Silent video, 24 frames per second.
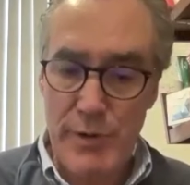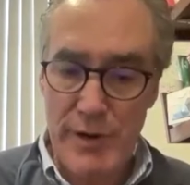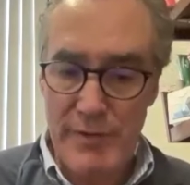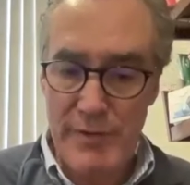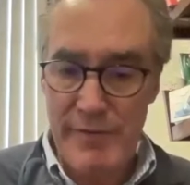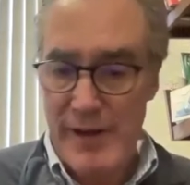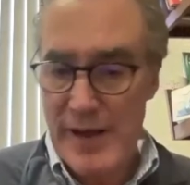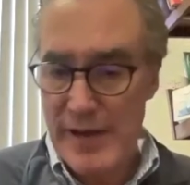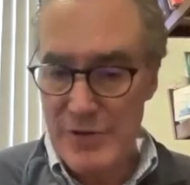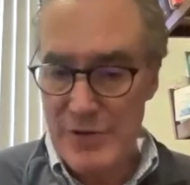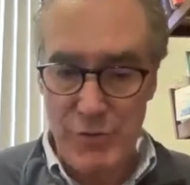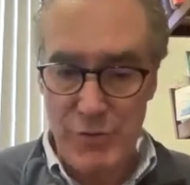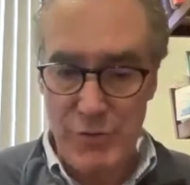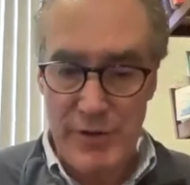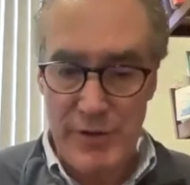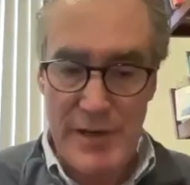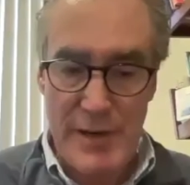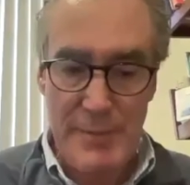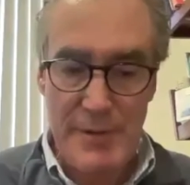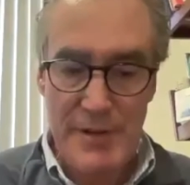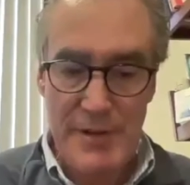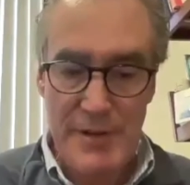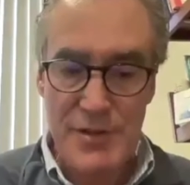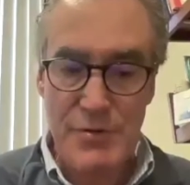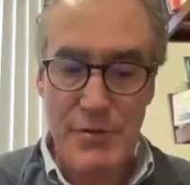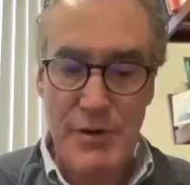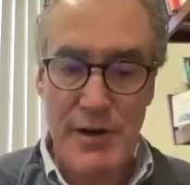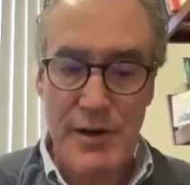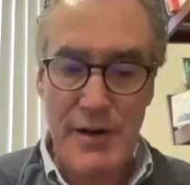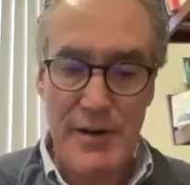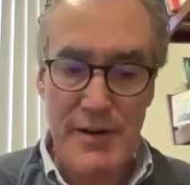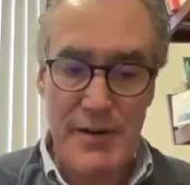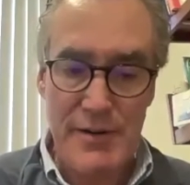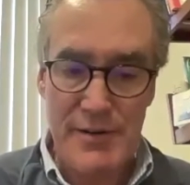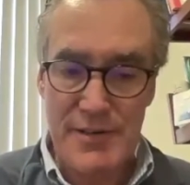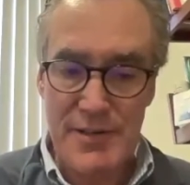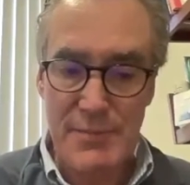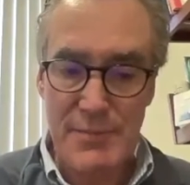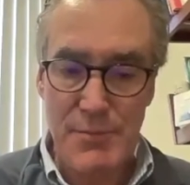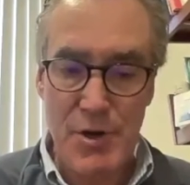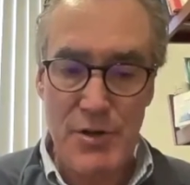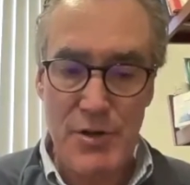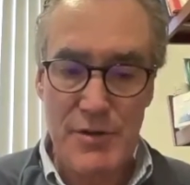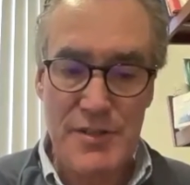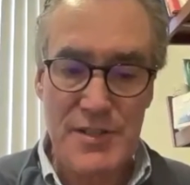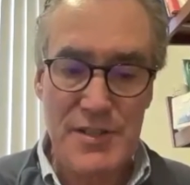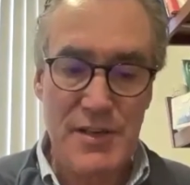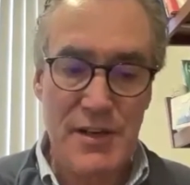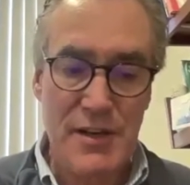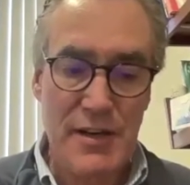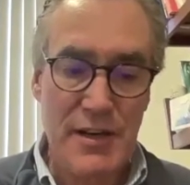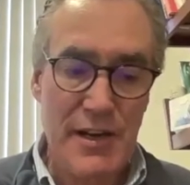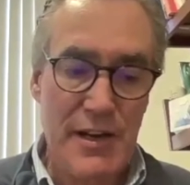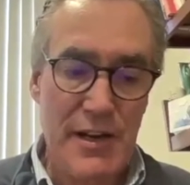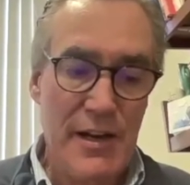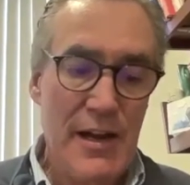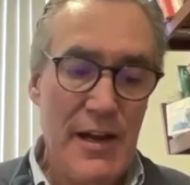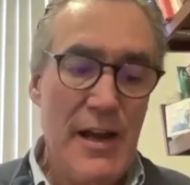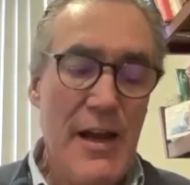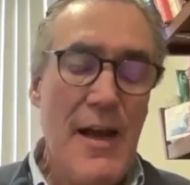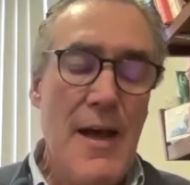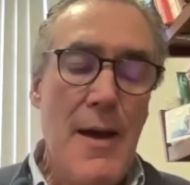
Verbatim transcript: we have actually demonstrated in a small study,